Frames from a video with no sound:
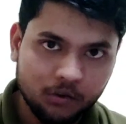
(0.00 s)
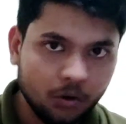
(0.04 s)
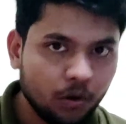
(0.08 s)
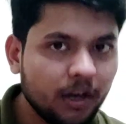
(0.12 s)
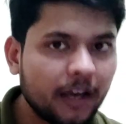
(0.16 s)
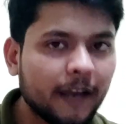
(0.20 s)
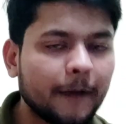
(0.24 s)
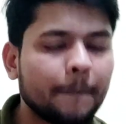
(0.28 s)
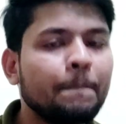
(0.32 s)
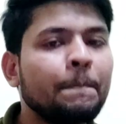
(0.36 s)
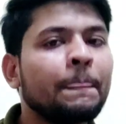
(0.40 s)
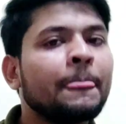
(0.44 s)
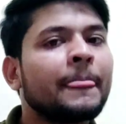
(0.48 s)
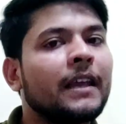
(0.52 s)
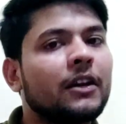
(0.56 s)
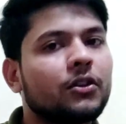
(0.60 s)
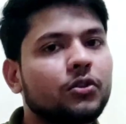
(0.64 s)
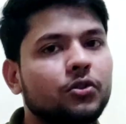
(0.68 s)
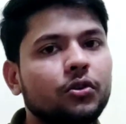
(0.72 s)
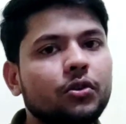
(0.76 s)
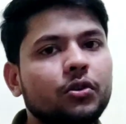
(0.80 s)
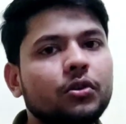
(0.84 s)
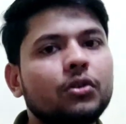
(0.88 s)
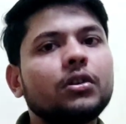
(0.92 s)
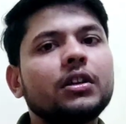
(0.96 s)
Okay,
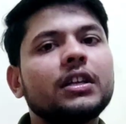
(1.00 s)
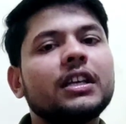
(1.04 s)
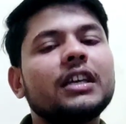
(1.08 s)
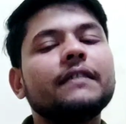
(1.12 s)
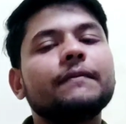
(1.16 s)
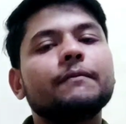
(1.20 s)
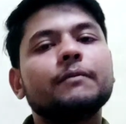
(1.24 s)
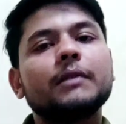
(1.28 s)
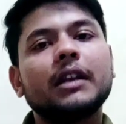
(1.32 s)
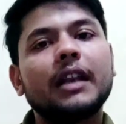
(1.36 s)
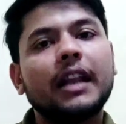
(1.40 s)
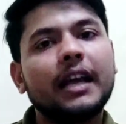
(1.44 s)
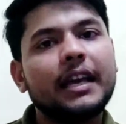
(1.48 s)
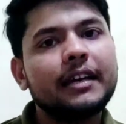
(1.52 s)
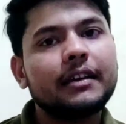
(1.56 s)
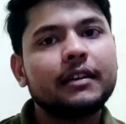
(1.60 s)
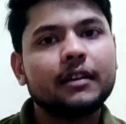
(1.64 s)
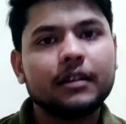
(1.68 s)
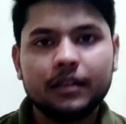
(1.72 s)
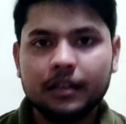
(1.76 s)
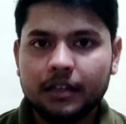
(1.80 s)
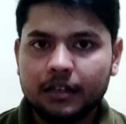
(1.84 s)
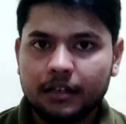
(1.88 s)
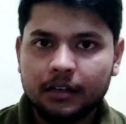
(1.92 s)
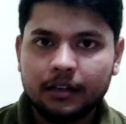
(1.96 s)
so if like
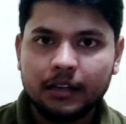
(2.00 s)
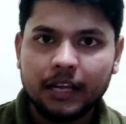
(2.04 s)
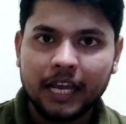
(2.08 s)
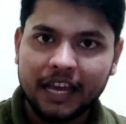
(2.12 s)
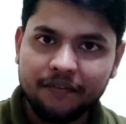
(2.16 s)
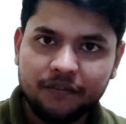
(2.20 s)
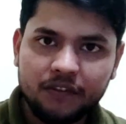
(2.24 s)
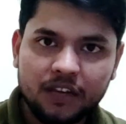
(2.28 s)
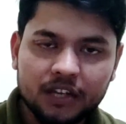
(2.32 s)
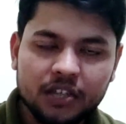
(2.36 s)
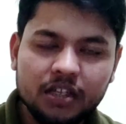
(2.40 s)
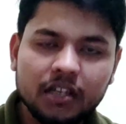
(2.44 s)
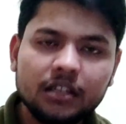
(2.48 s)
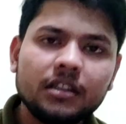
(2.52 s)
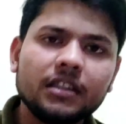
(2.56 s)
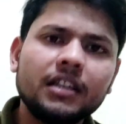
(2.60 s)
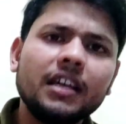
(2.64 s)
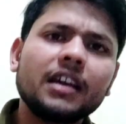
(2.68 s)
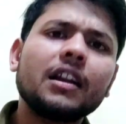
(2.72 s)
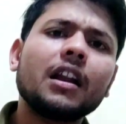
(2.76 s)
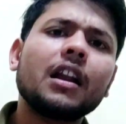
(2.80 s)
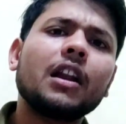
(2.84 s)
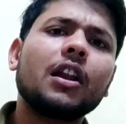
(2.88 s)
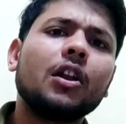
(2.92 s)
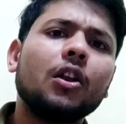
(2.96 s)
in aviation,
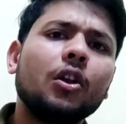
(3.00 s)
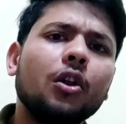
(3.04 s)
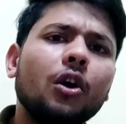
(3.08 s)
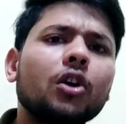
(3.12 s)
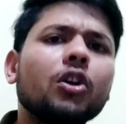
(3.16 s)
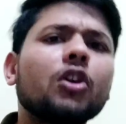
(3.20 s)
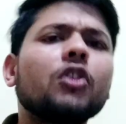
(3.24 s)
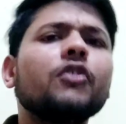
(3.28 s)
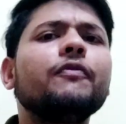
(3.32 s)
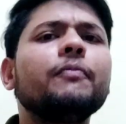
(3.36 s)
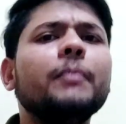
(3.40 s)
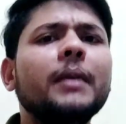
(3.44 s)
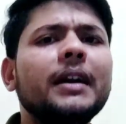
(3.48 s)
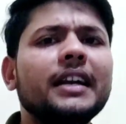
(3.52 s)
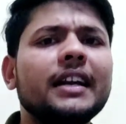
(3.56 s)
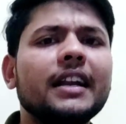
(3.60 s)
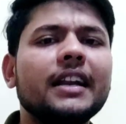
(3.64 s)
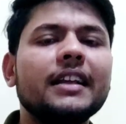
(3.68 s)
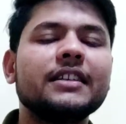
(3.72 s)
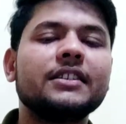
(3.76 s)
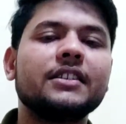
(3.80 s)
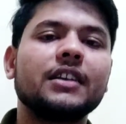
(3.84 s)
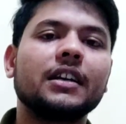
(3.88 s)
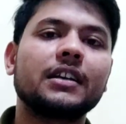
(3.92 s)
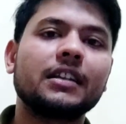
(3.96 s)
there are a lot of
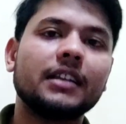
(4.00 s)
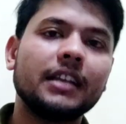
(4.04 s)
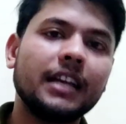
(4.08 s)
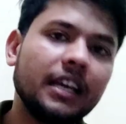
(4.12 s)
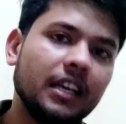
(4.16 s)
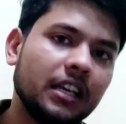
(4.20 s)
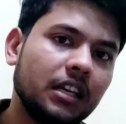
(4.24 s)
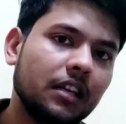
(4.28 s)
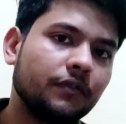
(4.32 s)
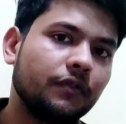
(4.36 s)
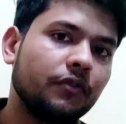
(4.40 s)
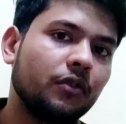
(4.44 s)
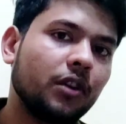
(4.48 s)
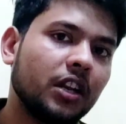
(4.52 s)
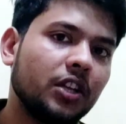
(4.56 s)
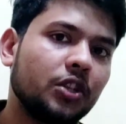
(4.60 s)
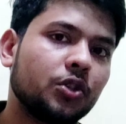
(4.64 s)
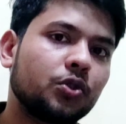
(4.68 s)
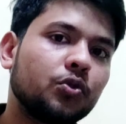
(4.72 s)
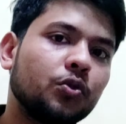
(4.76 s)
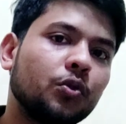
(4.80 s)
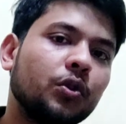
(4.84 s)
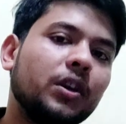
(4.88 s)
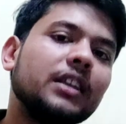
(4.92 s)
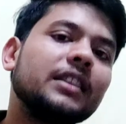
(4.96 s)
maintenance checks. Like if you are
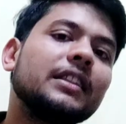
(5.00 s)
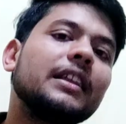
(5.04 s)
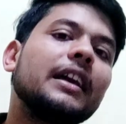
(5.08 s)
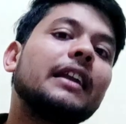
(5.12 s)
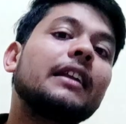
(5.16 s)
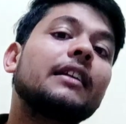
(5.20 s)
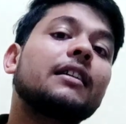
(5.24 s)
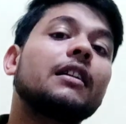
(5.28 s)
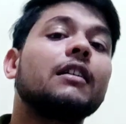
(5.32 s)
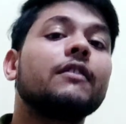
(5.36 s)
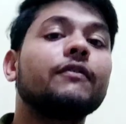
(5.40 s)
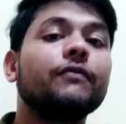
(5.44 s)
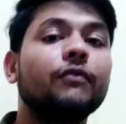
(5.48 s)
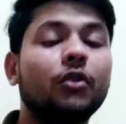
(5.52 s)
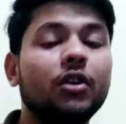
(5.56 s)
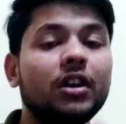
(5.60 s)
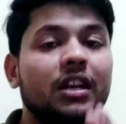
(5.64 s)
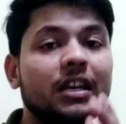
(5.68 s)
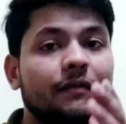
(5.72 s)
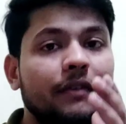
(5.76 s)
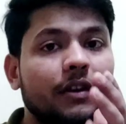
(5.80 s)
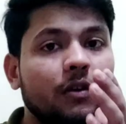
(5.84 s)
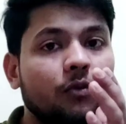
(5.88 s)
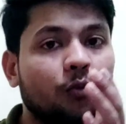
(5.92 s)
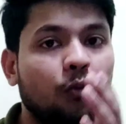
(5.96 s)
storing the aircraft for
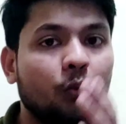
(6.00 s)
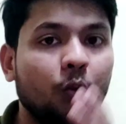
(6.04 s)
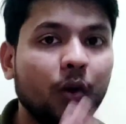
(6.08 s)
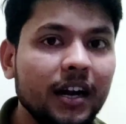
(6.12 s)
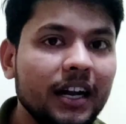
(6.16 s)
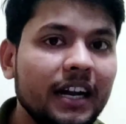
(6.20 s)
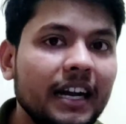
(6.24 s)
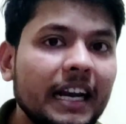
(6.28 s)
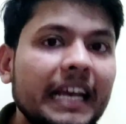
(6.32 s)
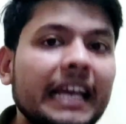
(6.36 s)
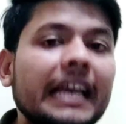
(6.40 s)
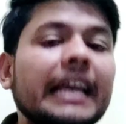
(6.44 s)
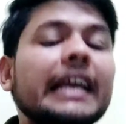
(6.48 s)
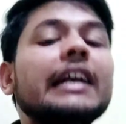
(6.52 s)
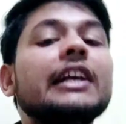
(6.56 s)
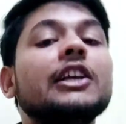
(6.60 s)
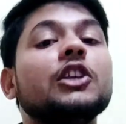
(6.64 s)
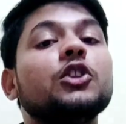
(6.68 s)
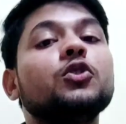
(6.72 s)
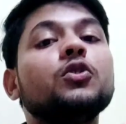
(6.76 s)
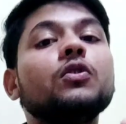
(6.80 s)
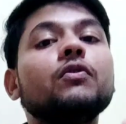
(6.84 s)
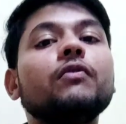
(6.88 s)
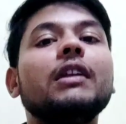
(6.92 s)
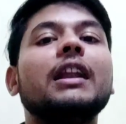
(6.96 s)
even 1 day,
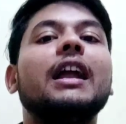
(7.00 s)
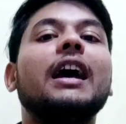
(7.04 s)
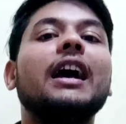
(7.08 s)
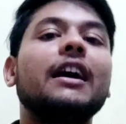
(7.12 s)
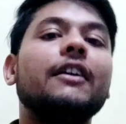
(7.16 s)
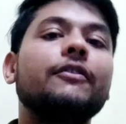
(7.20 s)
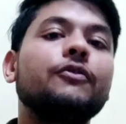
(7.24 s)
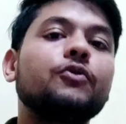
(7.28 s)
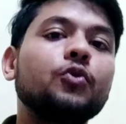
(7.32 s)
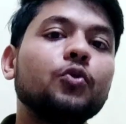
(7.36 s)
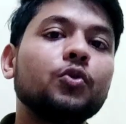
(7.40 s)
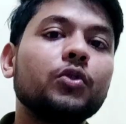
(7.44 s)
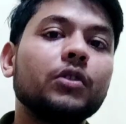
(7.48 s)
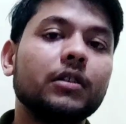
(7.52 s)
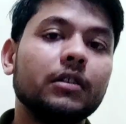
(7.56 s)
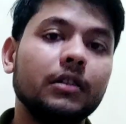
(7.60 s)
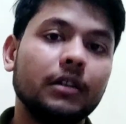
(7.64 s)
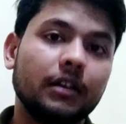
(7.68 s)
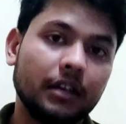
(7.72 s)
you will have to